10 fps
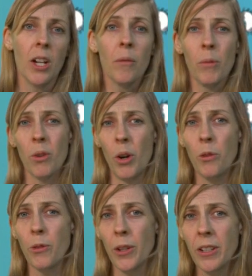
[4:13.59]

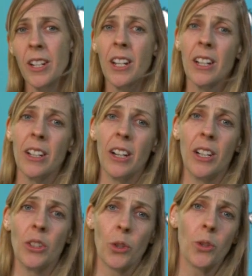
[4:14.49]
Moreover,
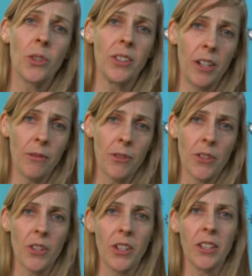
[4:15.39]
due to the
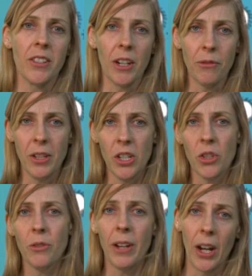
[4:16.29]
differences in the
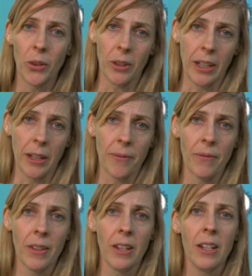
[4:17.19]
definition of elderly.
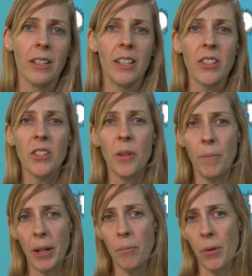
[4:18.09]
This is a
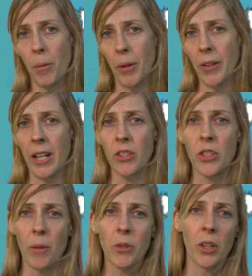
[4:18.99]
big problem as
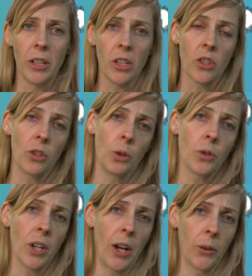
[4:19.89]
some studies
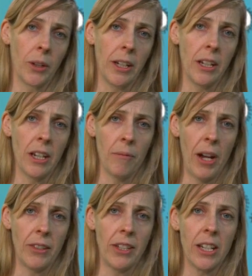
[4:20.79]
use elderly
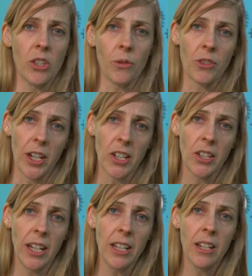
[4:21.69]
at the age of
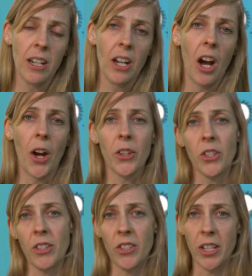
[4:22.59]
60,
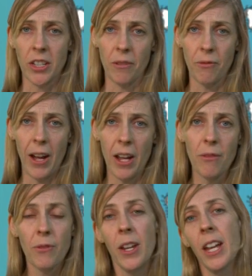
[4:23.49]
others at 65,
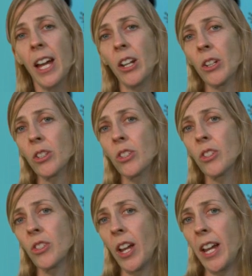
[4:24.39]
and others
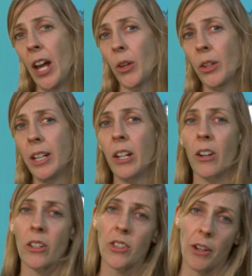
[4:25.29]
say elderly
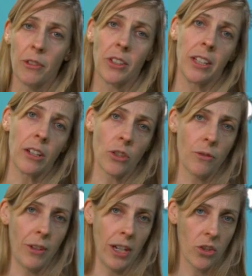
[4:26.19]
are 70 years
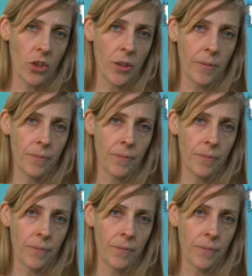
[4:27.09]
of age.